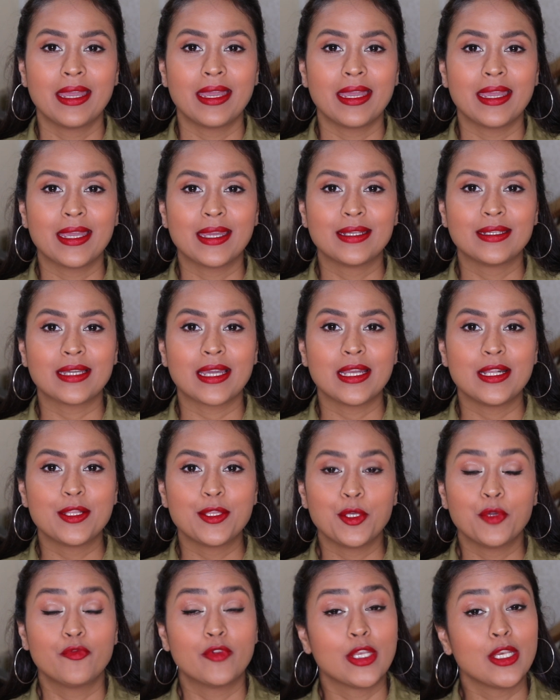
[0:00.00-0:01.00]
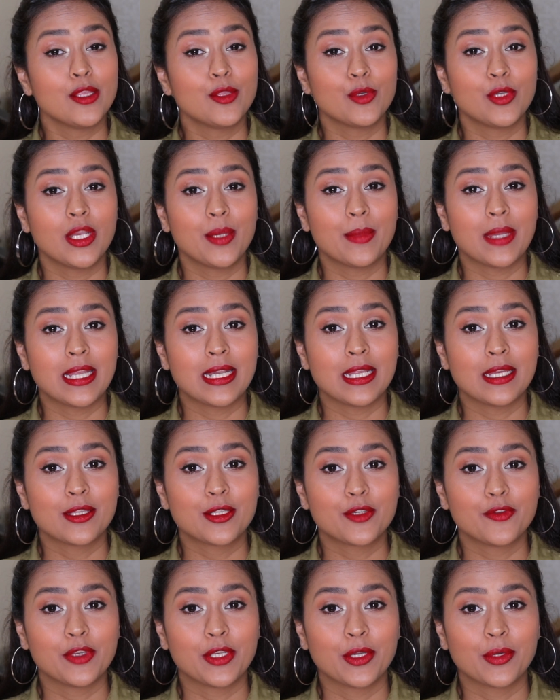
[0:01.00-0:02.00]
And I'll see you very soon in my
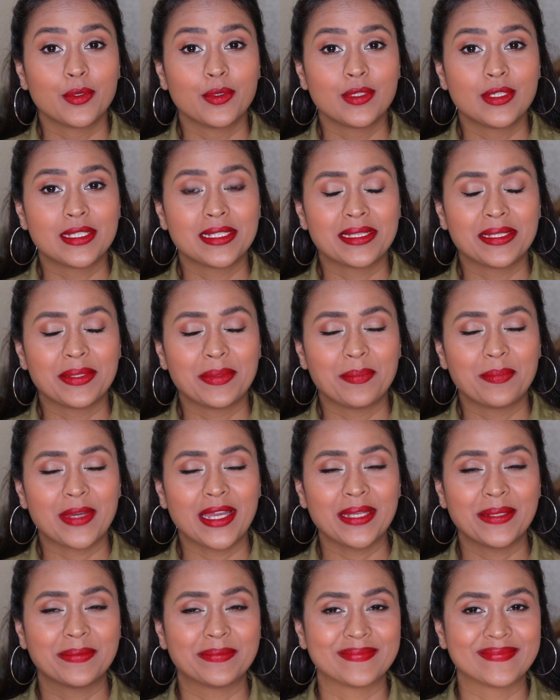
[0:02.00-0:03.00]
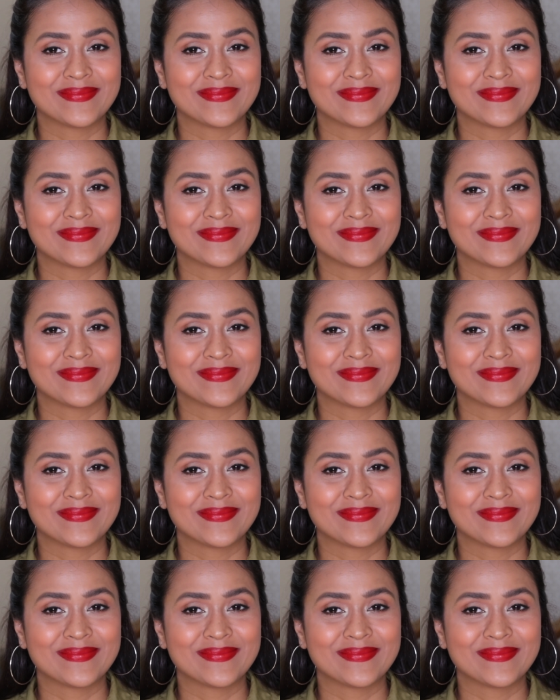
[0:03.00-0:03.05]
next video. Till then, bye.